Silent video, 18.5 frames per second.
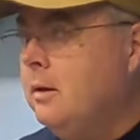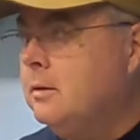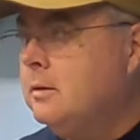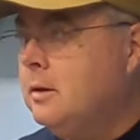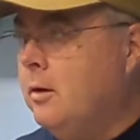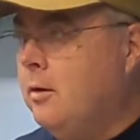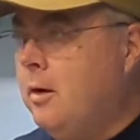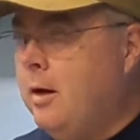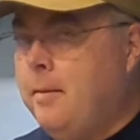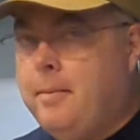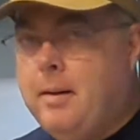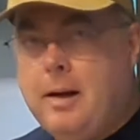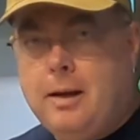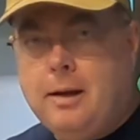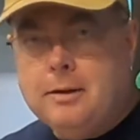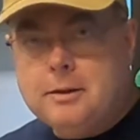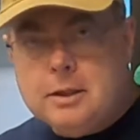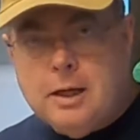So I
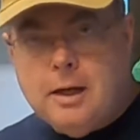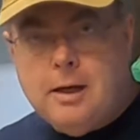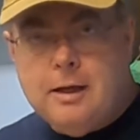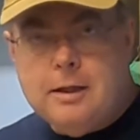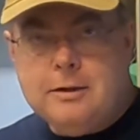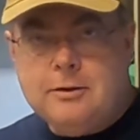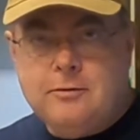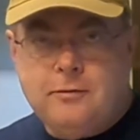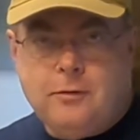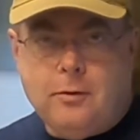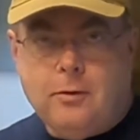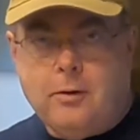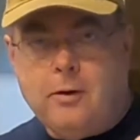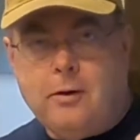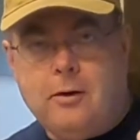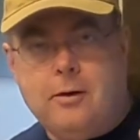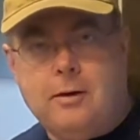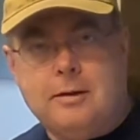apologize
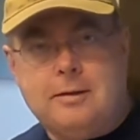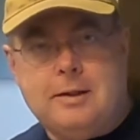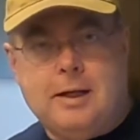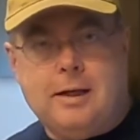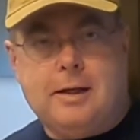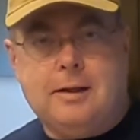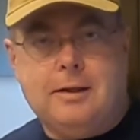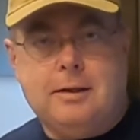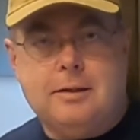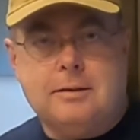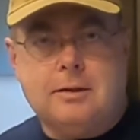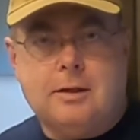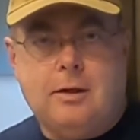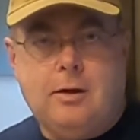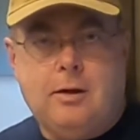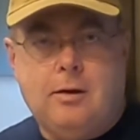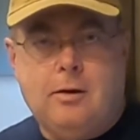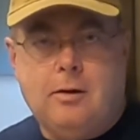for it taking this
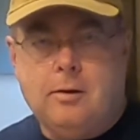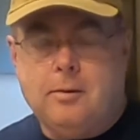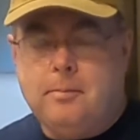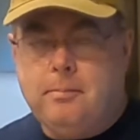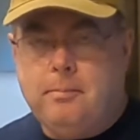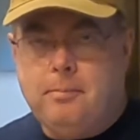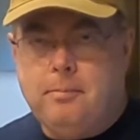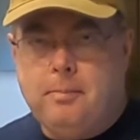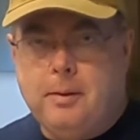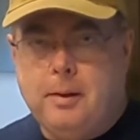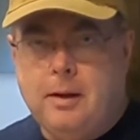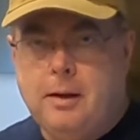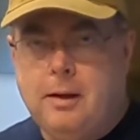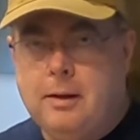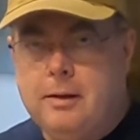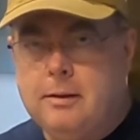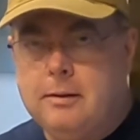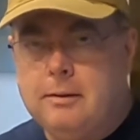long,
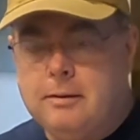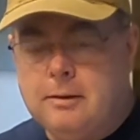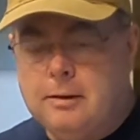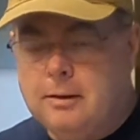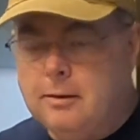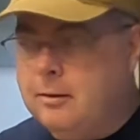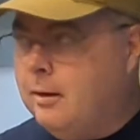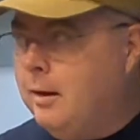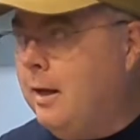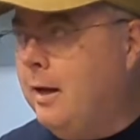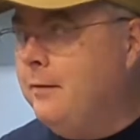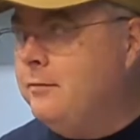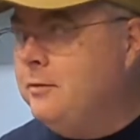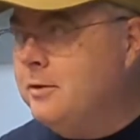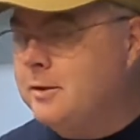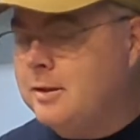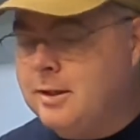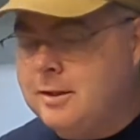but
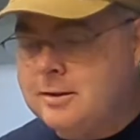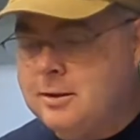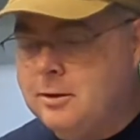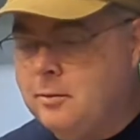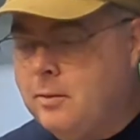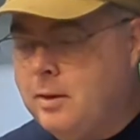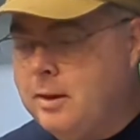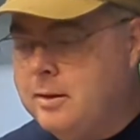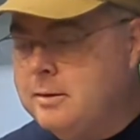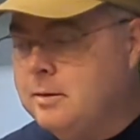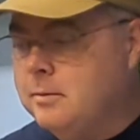life just gets in the way